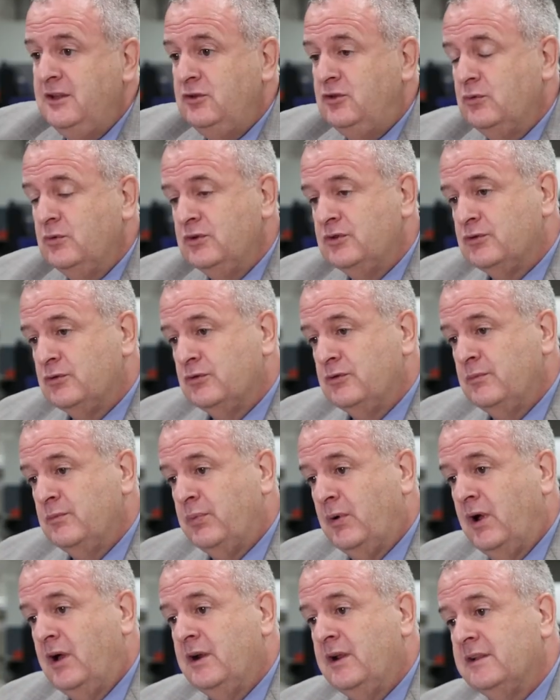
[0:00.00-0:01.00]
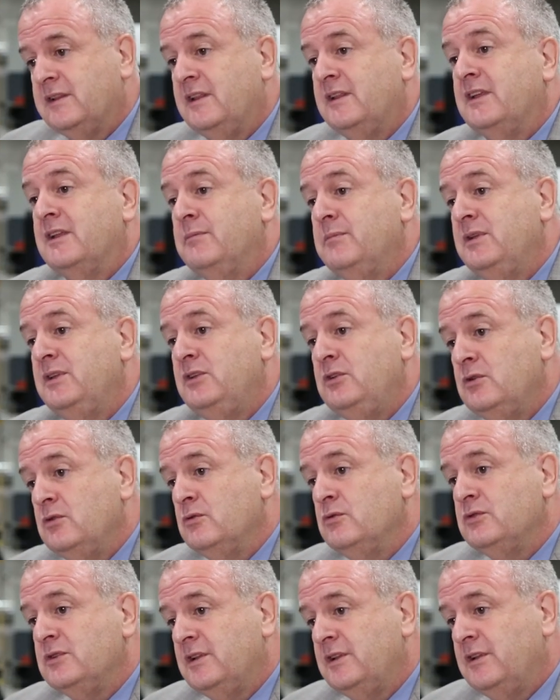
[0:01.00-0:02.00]
into a certain product that can be
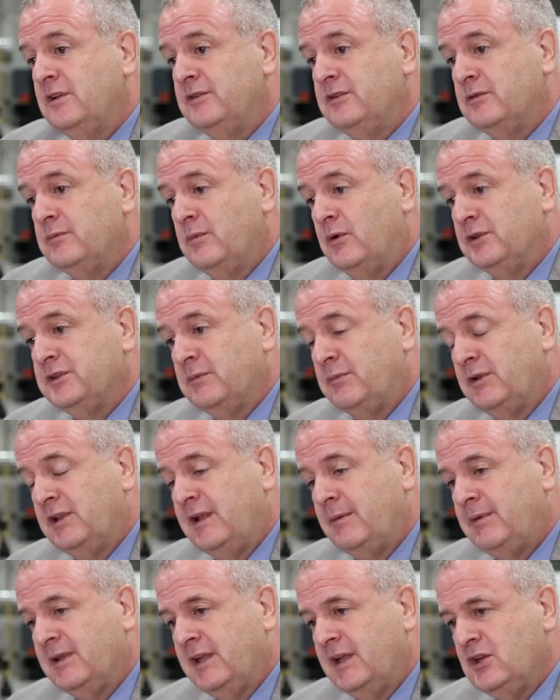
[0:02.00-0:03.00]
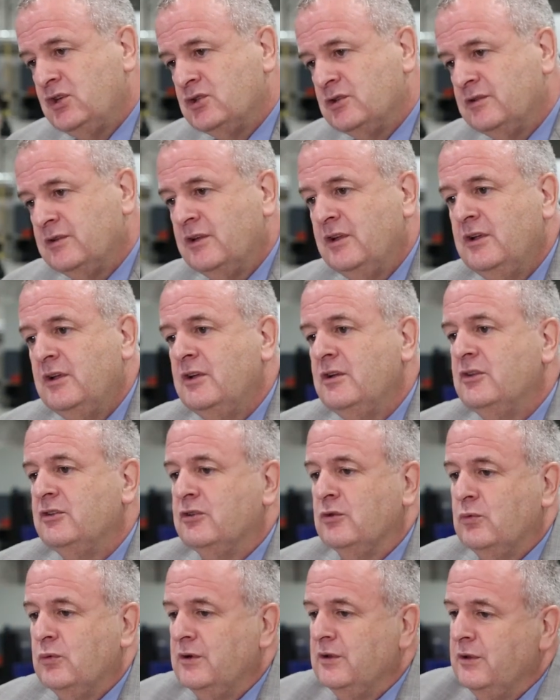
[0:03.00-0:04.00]
used in other multiple applications.
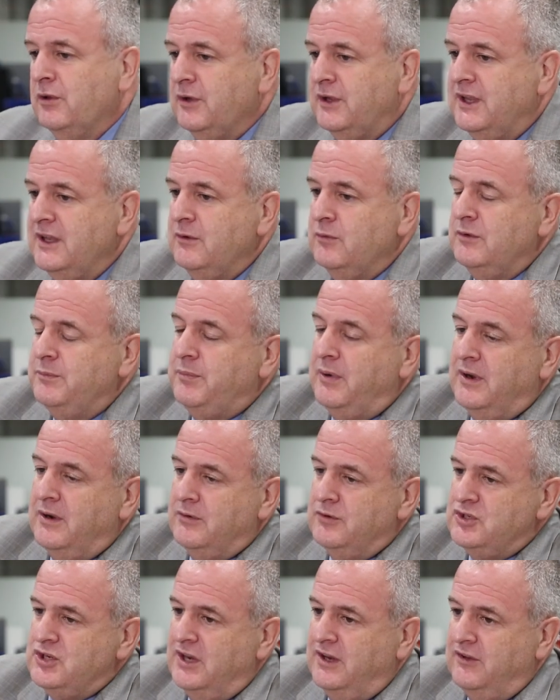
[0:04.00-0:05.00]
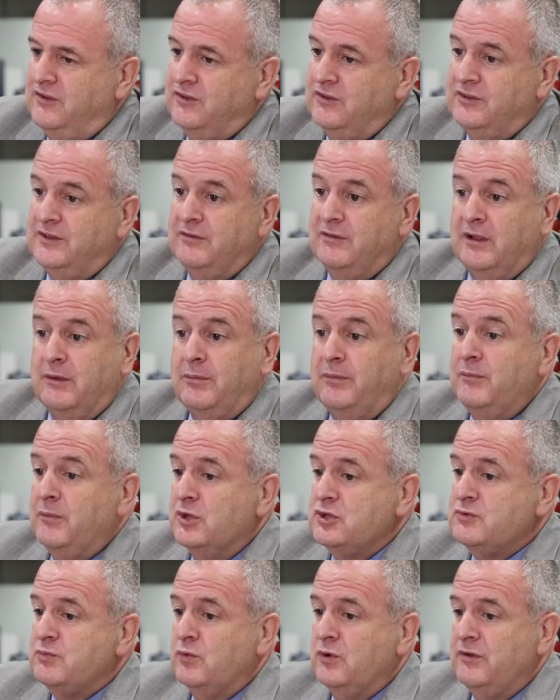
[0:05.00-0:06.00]
So we're looking with PYROGENESIS to develop a
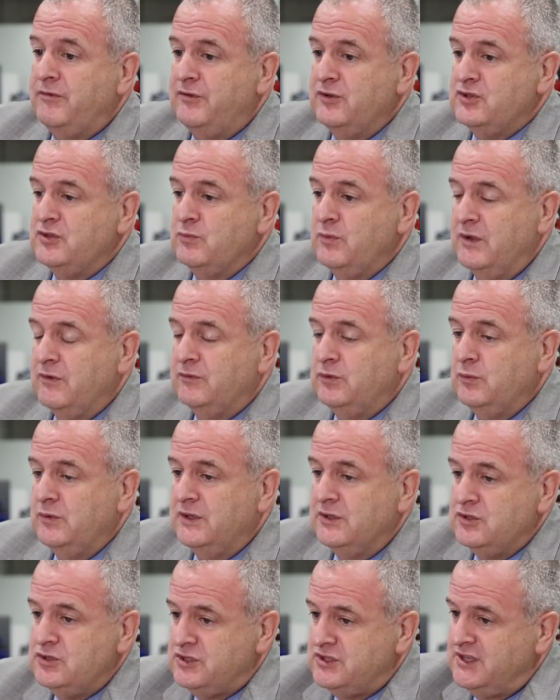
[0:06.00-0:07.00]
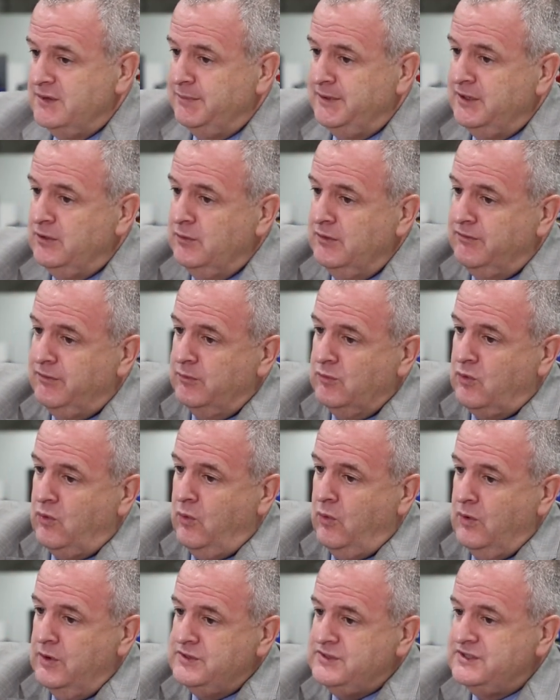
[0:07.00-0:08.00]
much more efficient way of doing it, simply going from
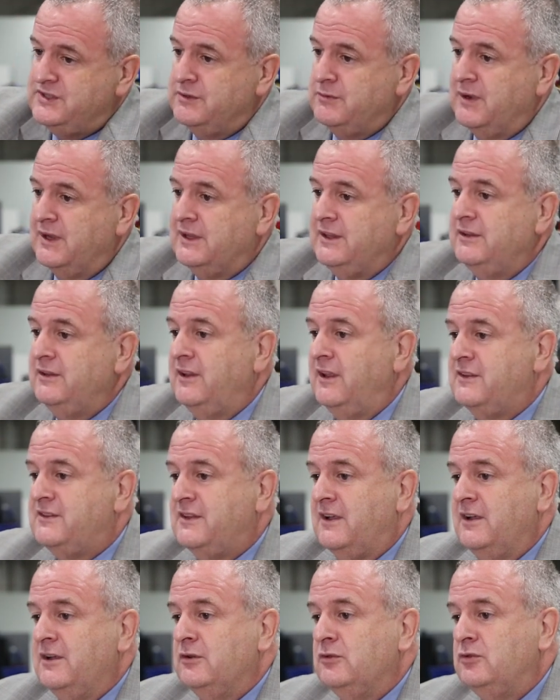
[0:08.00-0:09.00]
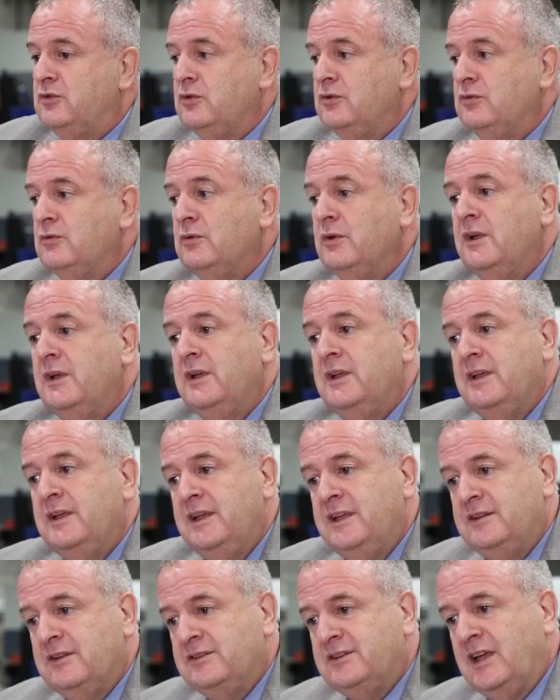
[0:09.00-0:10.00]
quartz directly to
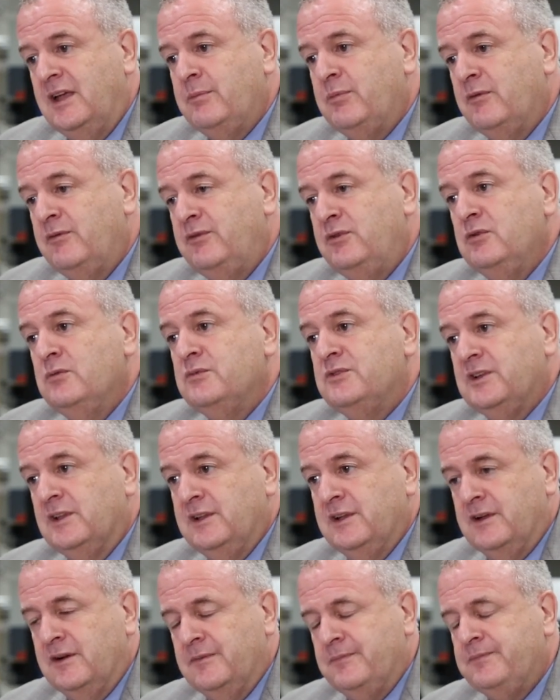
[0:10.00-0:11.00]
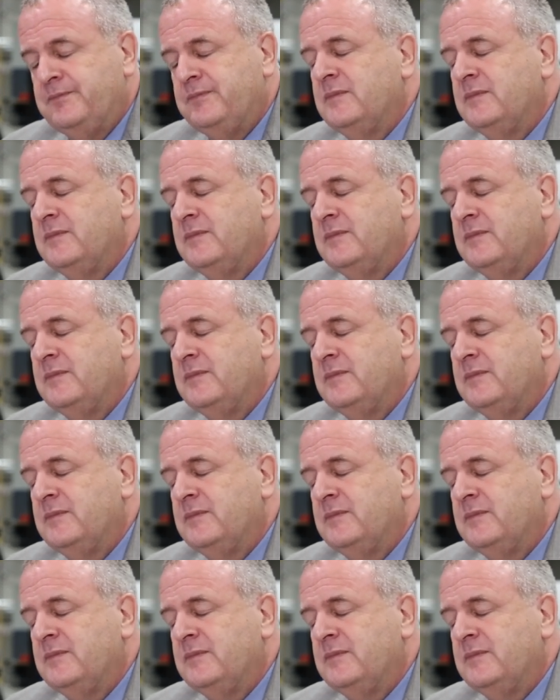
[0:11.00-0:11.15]
SiO2 in a type of fume silica.